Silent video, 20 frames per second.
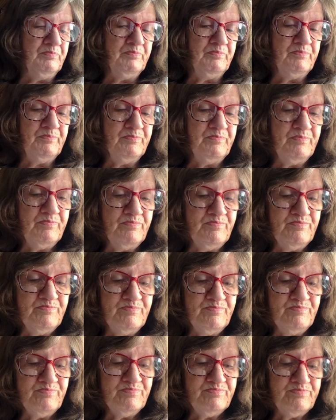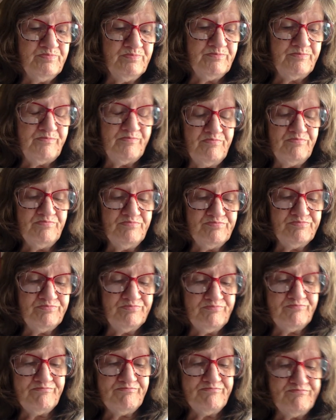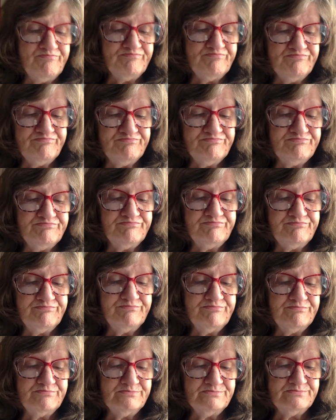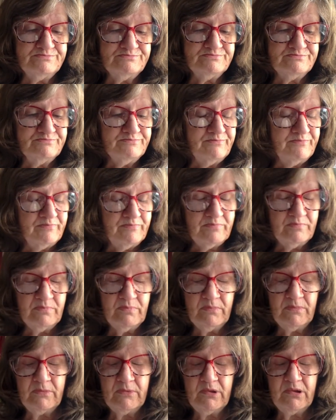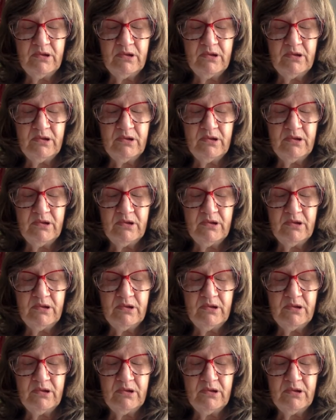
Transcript: No one is speaking in this clip.